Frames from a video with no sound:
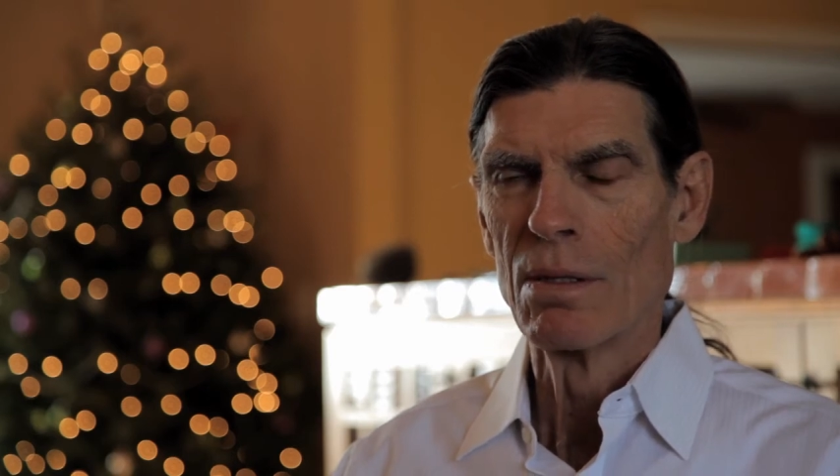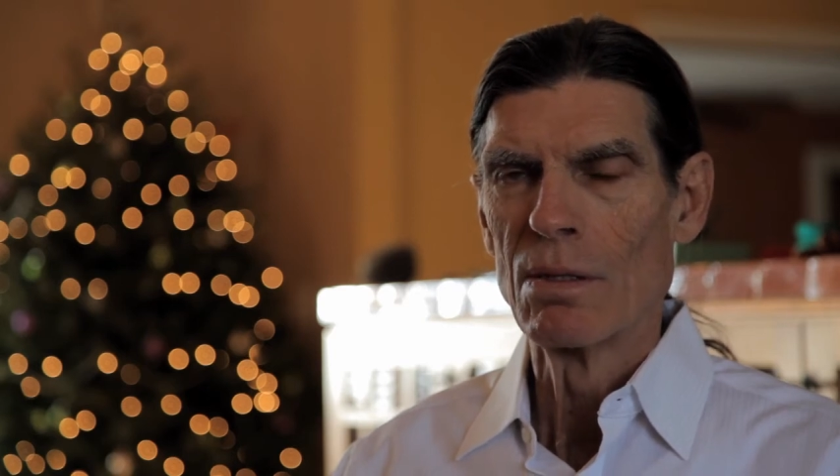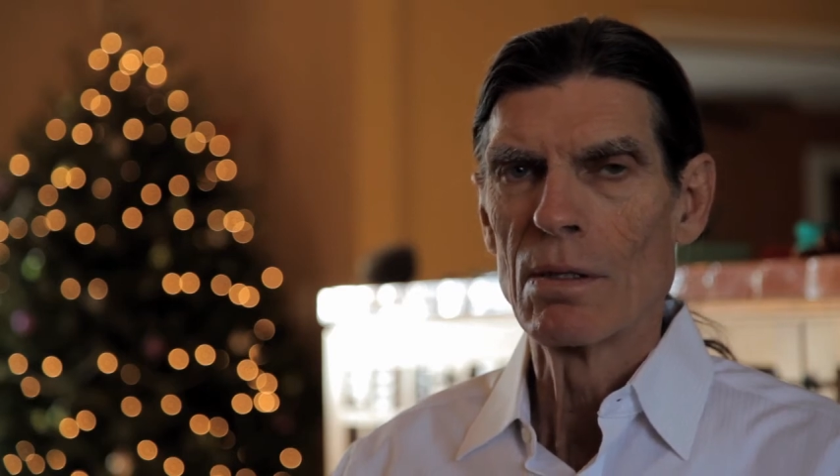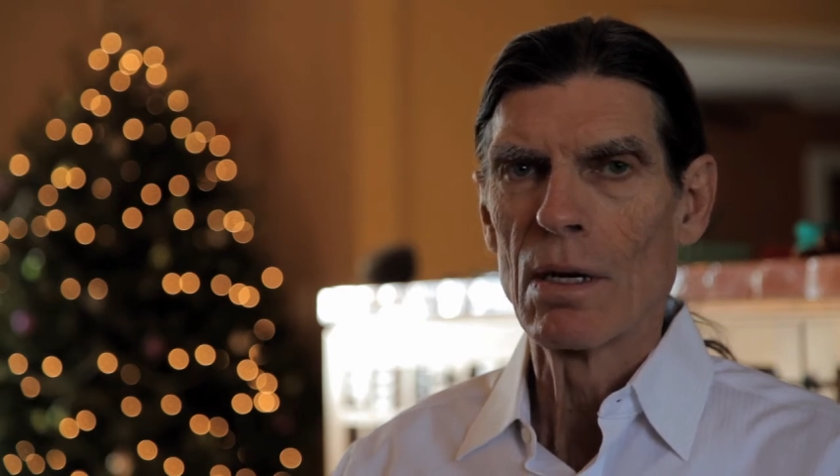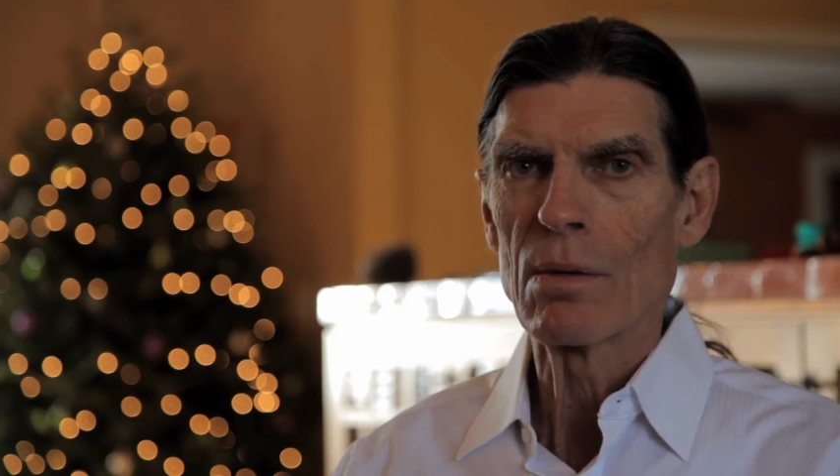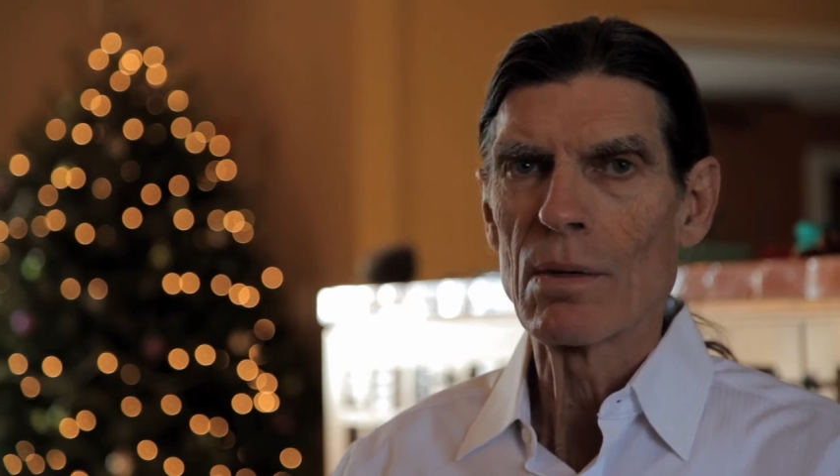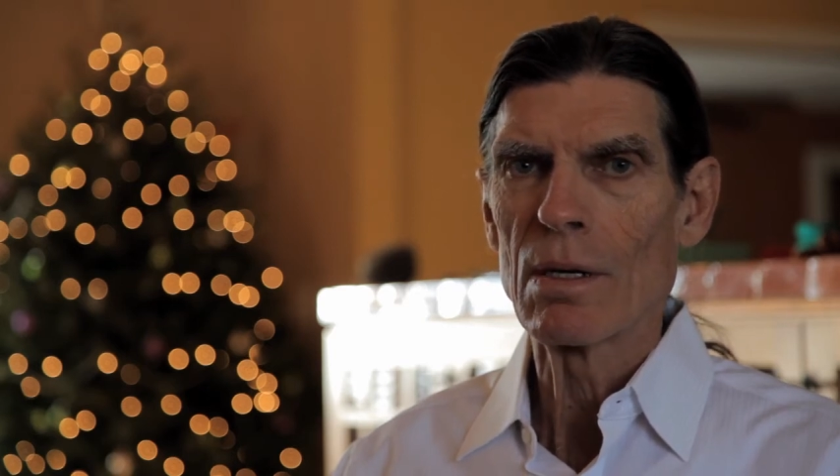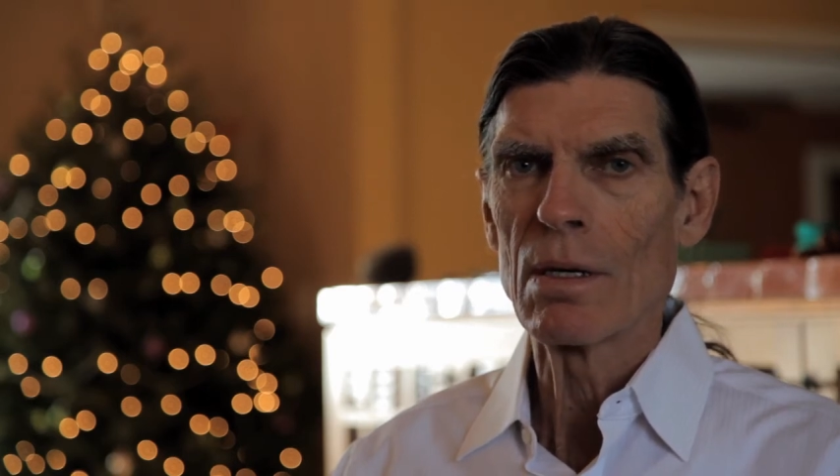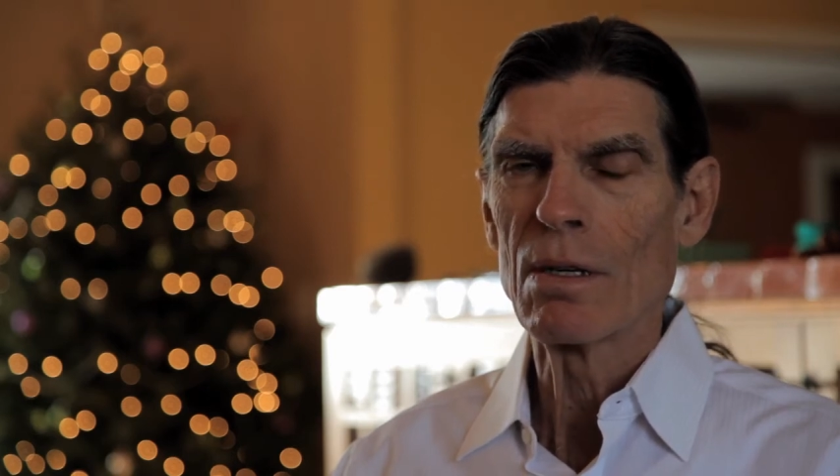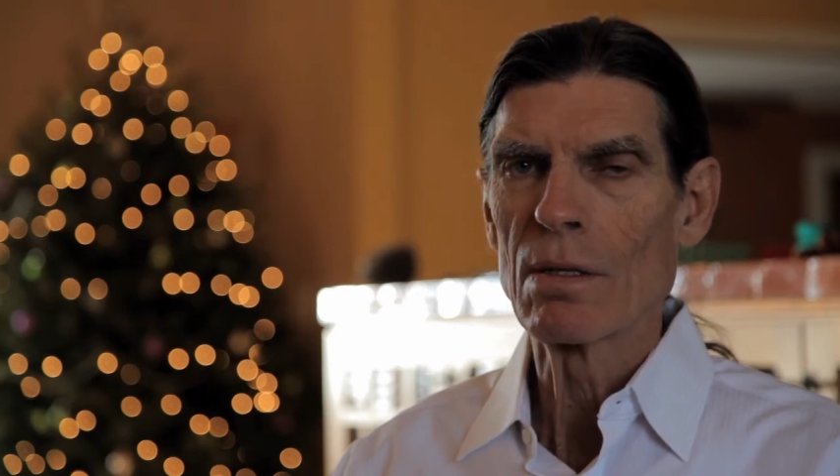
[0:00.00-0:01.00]

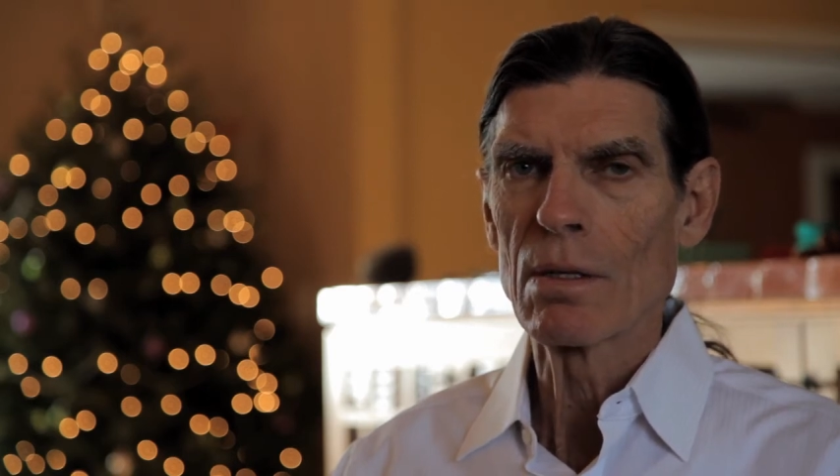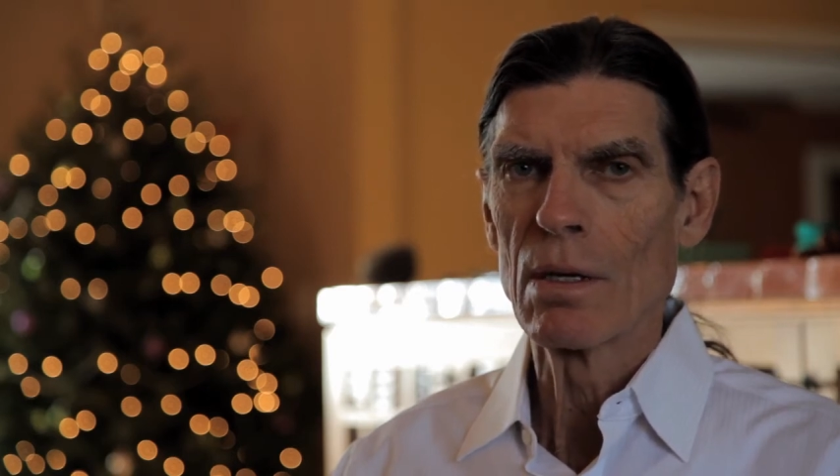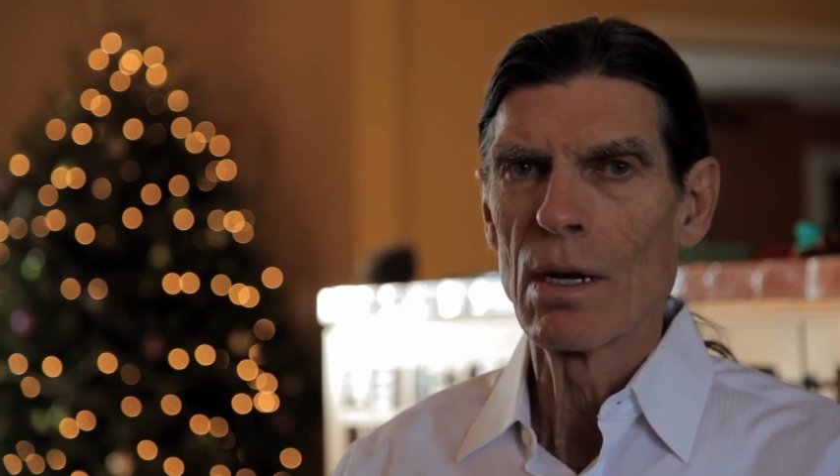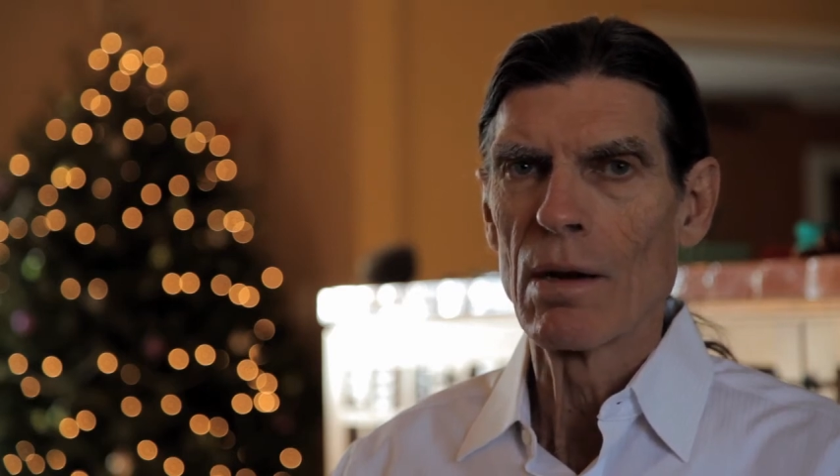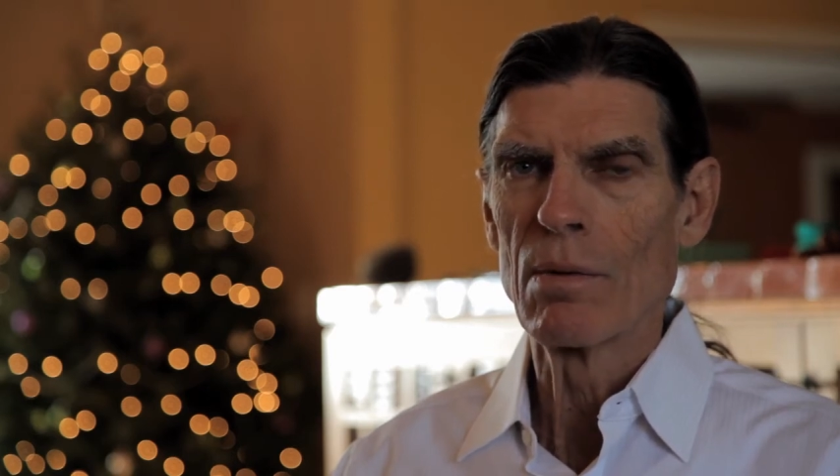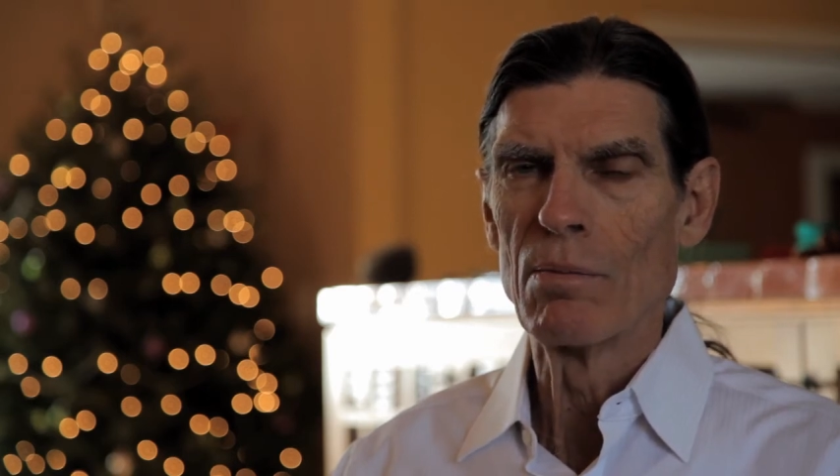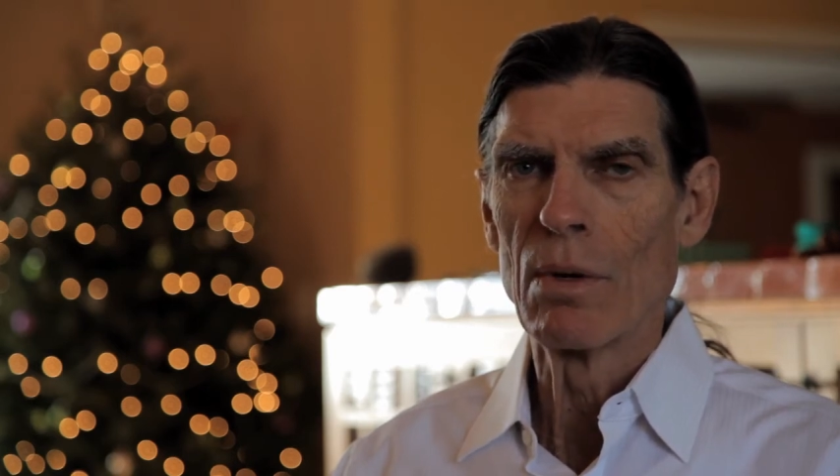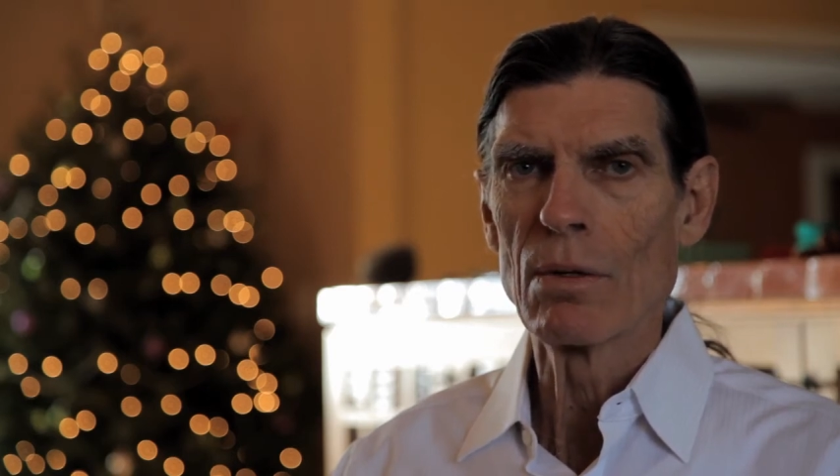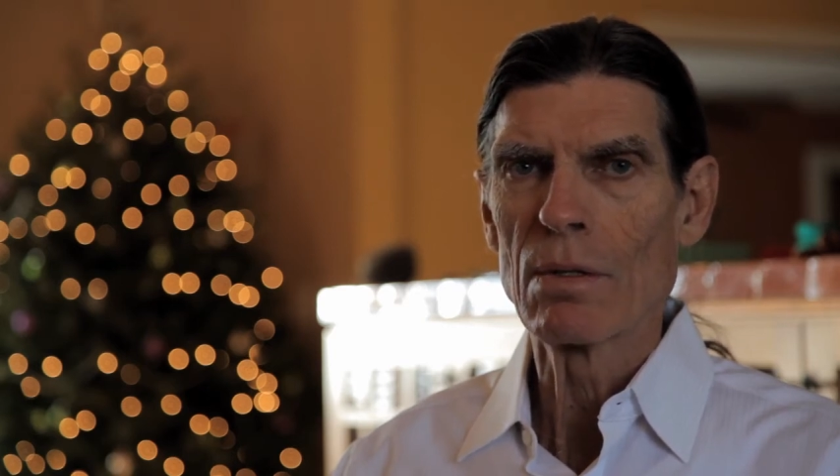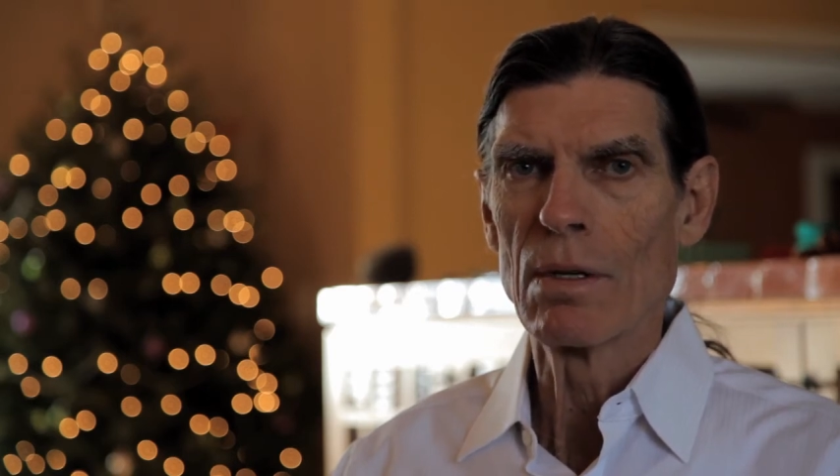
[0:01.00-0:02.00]
generally is going to have the most